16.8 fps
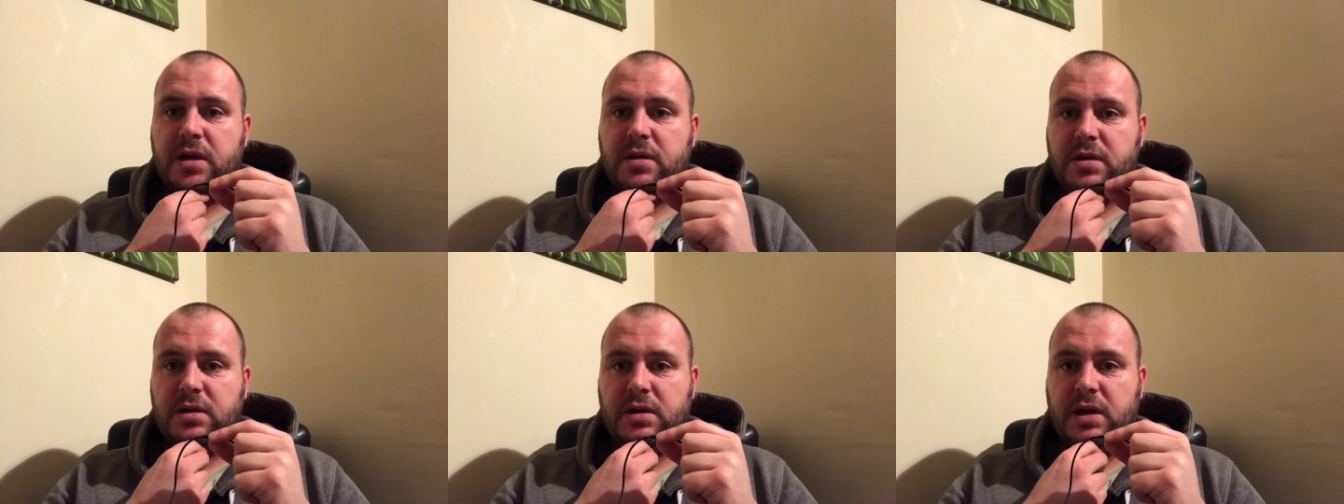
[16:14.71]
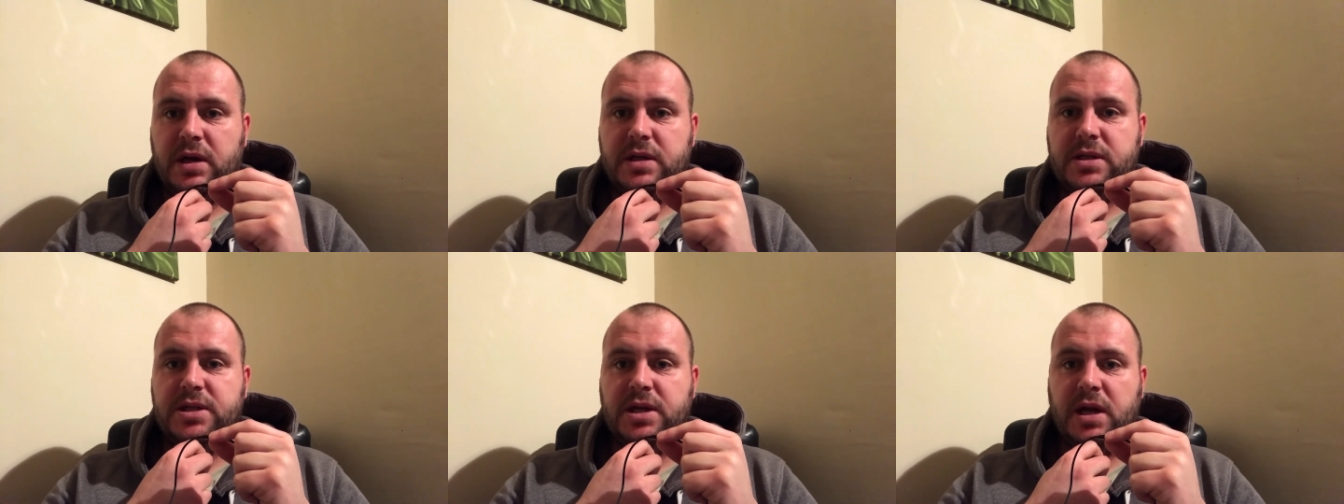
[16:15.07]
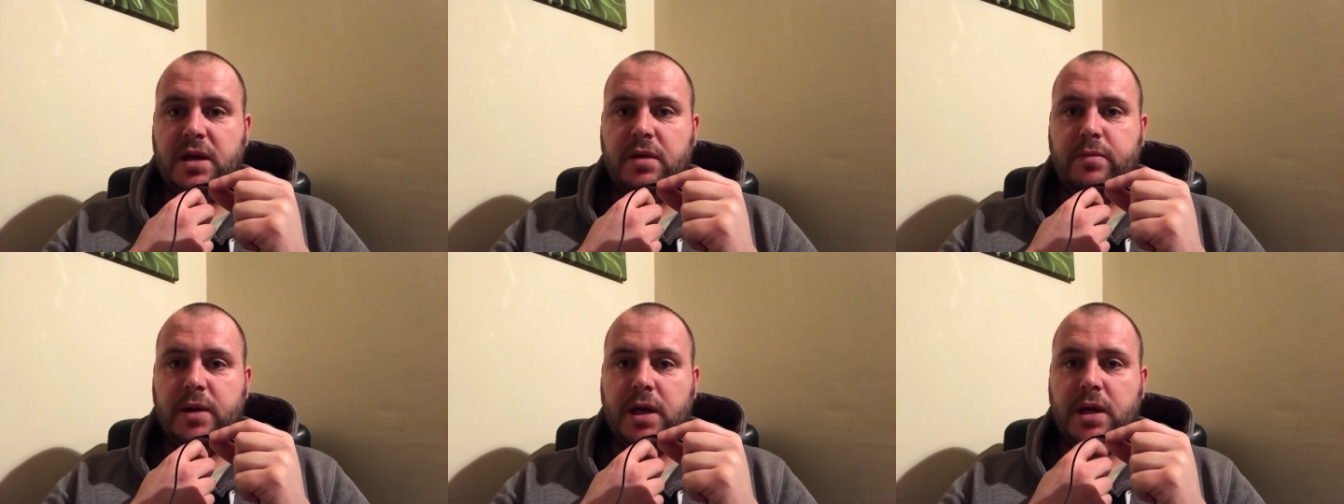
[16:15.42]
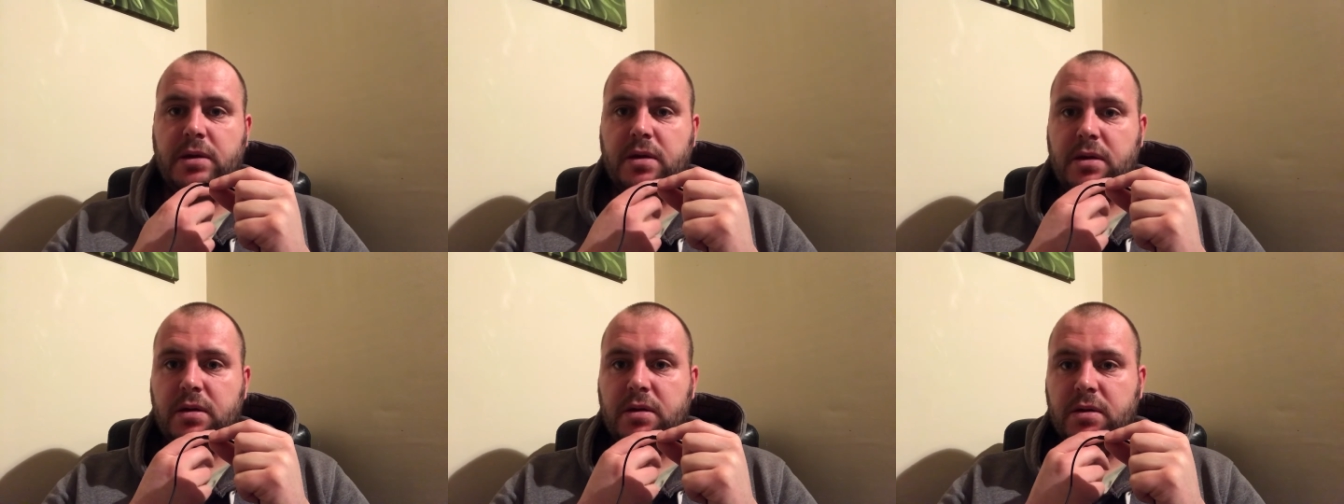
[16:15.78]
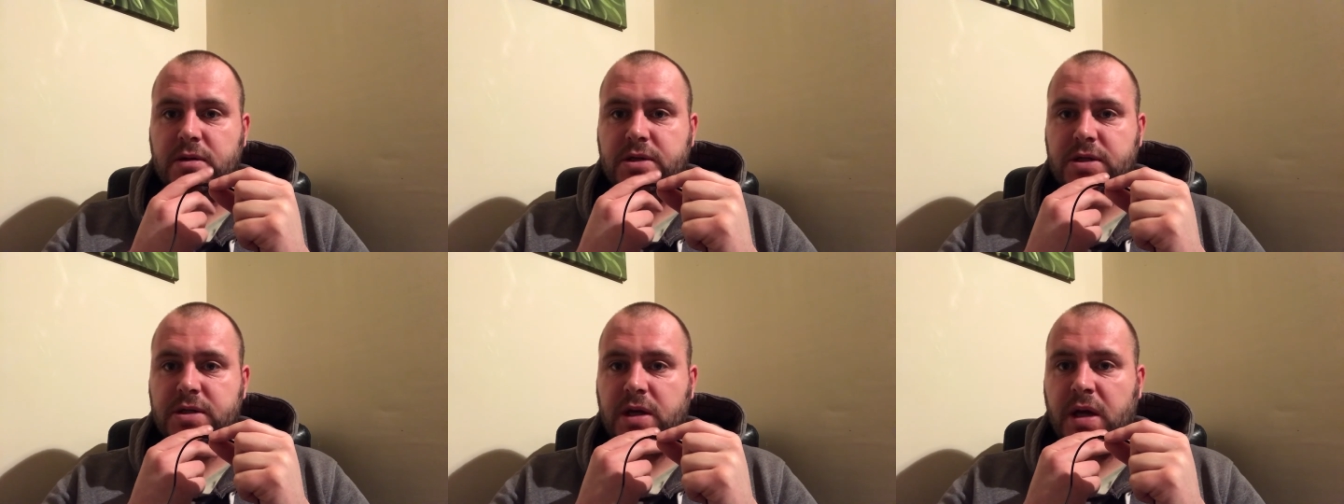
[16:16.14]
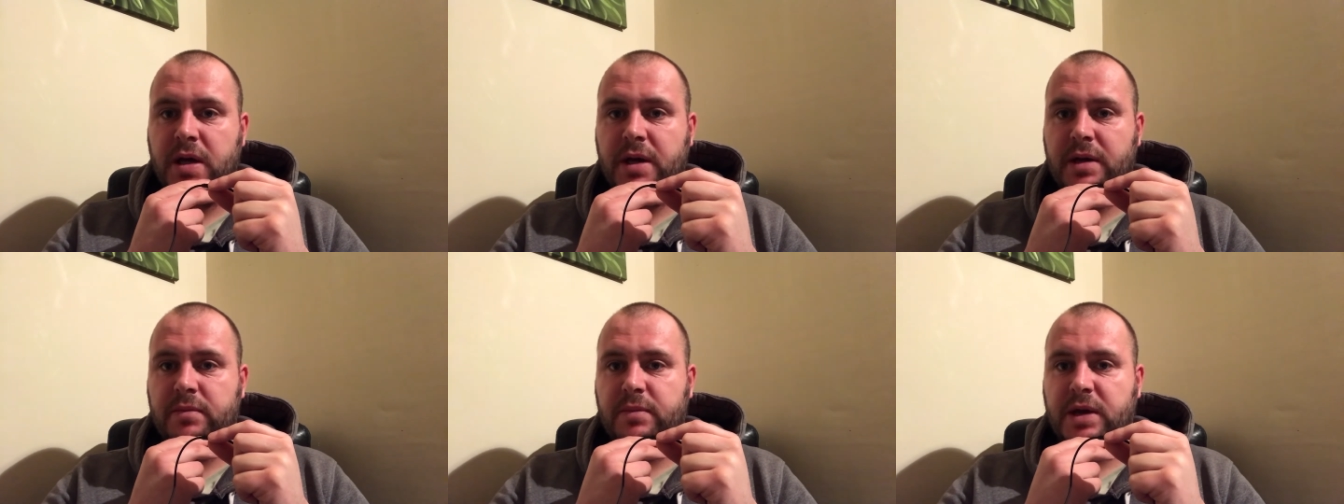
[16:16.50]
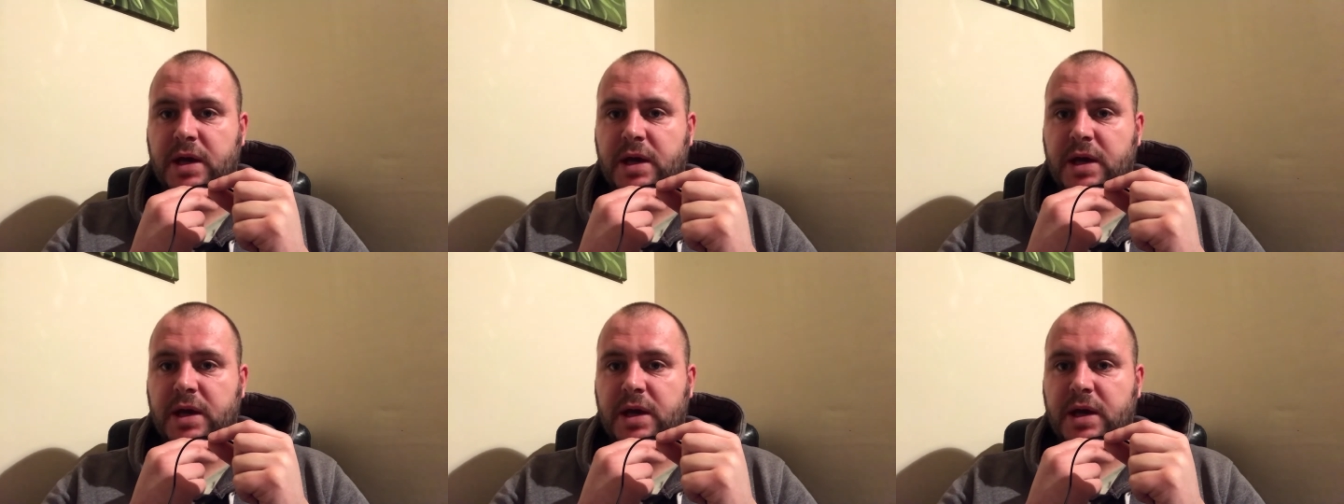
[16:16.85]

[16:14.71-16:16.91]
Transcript: like sleeping, not just lying in bed.